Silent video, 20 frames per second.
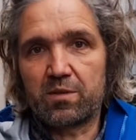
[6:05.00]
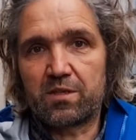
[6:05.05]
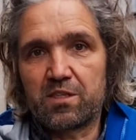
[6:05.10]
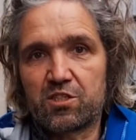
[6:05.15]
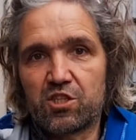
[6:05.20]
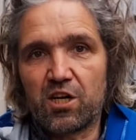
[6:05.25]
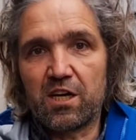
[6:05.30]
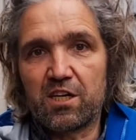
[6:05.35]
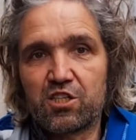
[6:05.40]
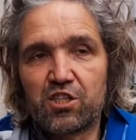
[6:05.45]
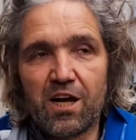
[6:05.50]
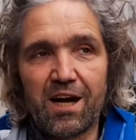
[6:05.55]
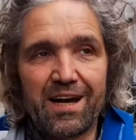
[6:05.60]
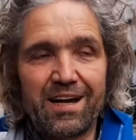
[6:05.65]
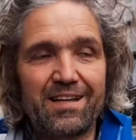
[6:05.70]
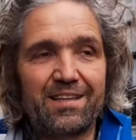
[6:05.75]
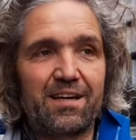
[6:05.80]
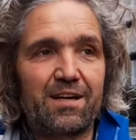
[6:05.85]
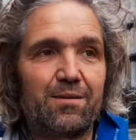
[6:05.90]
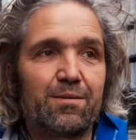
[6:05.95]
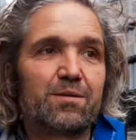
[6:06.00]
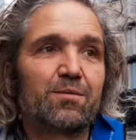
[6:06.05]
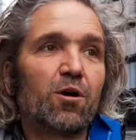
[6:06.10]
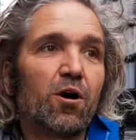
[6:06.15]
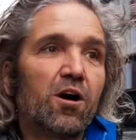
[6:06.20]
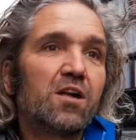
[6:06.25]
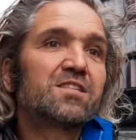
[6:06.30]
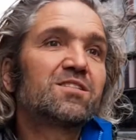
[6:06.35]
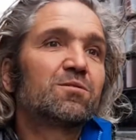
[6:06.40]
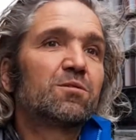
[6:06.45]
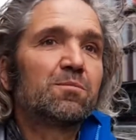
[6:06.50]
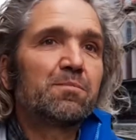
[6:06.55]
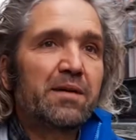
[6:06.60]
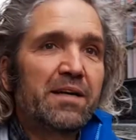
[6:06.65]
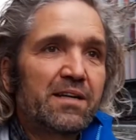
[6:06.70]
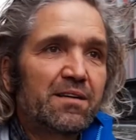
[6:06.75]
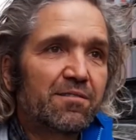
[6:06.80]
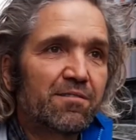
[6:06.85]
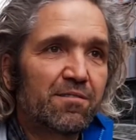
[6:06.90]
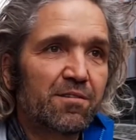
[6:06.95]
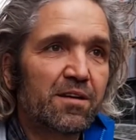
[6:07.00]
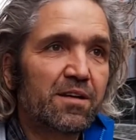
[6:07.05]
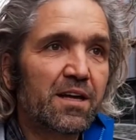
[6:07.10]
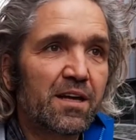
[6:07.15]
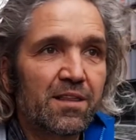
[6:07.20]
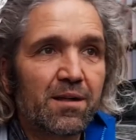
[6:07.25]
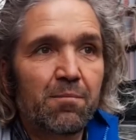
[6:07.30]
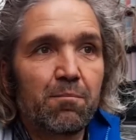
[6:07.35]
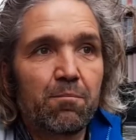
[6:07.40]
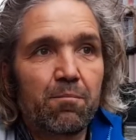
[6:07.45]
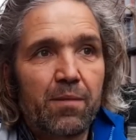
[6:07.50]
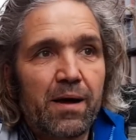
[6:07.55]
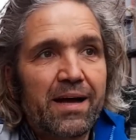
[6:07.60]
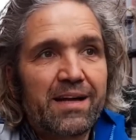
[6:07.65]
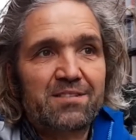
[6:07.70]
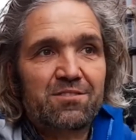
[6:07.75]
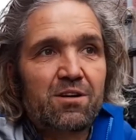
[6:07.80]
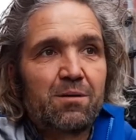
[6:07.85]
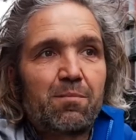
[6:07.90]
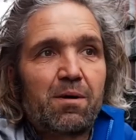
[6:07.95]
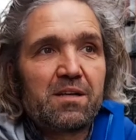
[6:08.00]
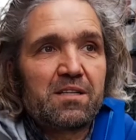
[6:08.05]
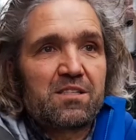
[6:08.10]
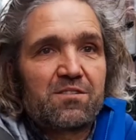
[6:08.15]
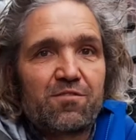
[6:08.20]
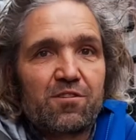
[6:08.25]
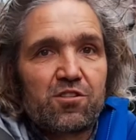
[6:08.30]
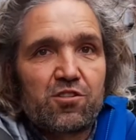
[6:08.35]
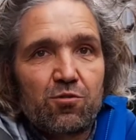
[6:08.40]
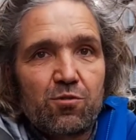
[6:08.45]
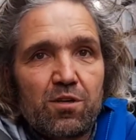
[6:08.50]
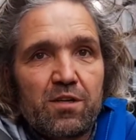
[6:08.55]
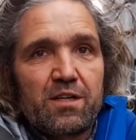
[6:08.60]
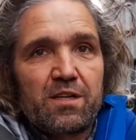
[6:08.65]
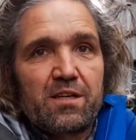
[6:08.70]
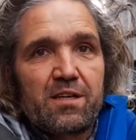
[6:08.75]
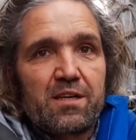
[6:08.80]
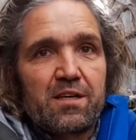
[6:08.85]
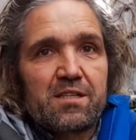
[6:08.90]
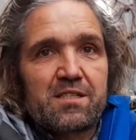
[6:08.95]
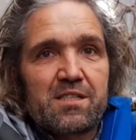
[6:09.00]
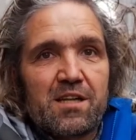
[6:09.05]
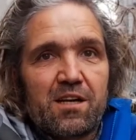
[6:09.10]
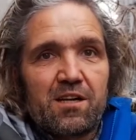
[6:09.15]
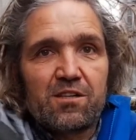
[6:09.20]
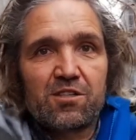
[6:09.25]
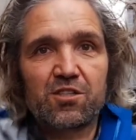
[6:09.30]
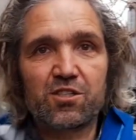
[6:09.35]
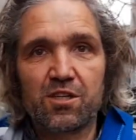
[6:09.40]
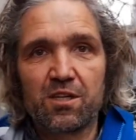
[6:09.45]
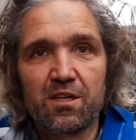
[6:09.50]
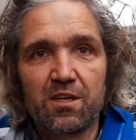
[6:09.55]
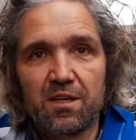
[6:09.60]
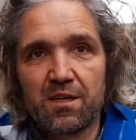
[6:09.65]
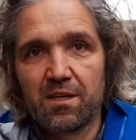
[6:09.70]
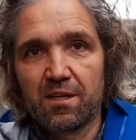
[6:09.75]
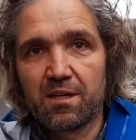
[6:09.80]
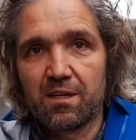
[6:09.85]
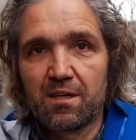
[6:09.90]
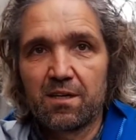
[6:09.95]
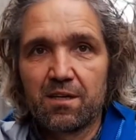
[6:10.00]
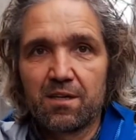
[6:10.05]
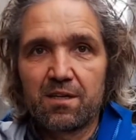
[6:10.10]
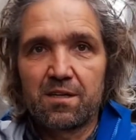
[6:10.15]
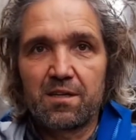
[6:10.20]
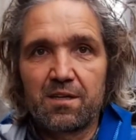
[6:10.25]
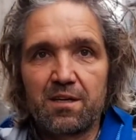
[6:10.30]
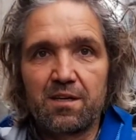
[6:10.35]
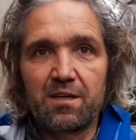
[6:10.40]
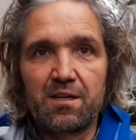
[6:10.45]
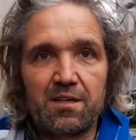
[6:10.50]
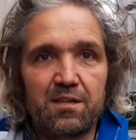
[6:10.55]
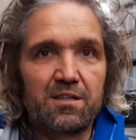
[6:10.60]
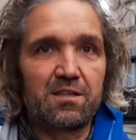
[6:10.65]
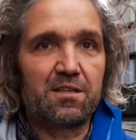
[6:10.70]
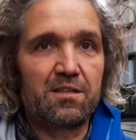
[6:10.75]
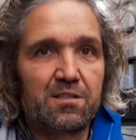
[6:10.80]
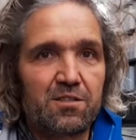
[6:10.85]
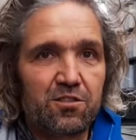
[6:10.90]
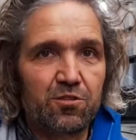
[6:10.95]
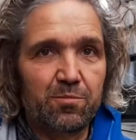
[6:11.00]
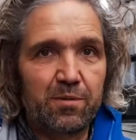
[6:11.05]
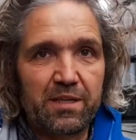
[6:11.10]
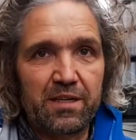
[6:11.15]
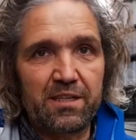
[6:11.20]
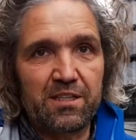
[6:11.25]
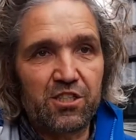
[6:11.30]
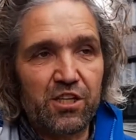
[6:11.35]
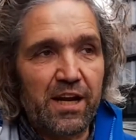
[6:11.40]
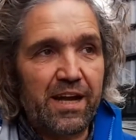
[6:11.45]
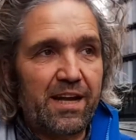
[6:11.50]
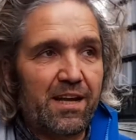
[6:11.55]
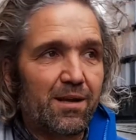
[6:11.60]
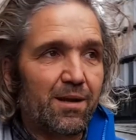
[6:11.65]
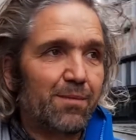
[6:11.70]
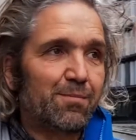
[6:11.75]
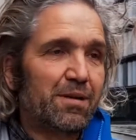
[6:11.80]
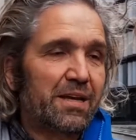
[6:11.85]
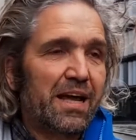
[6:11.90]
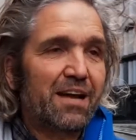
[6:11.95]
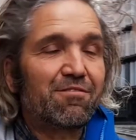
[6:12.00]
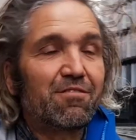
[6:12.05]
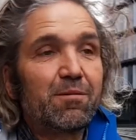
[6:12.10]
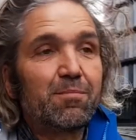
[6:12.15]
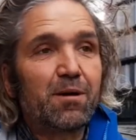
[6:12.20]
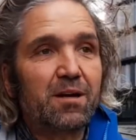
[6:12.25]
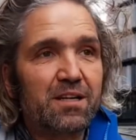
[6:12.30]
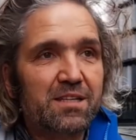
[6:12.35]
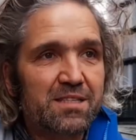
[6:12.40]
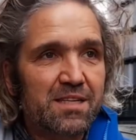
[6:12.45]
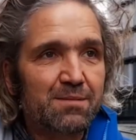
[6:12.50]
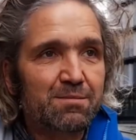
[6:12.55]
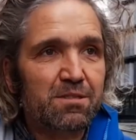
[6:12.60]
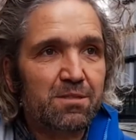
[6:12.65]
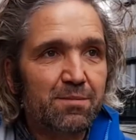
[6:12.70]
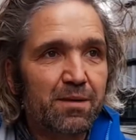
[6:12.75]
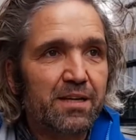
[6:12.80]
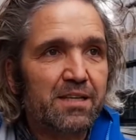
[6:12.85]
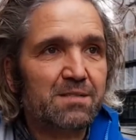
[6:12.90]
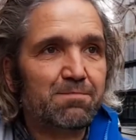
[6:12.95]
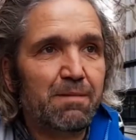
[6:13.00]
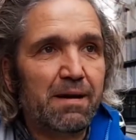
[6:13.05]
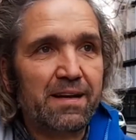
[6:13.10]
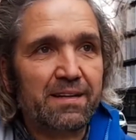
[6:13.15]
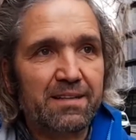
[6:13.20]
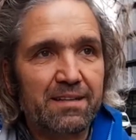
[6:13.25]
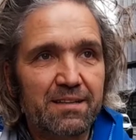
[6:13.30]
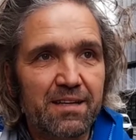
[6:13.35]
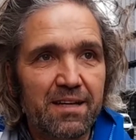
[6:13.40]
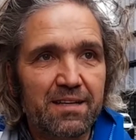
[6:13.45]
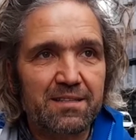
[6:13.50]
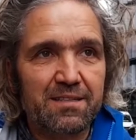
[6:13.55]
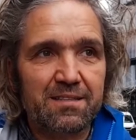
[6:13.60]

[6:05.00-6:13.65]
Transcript: judge either. It also would mean another extra month for Julian Assange to be in jail. I mean, everybody seems to be expecting that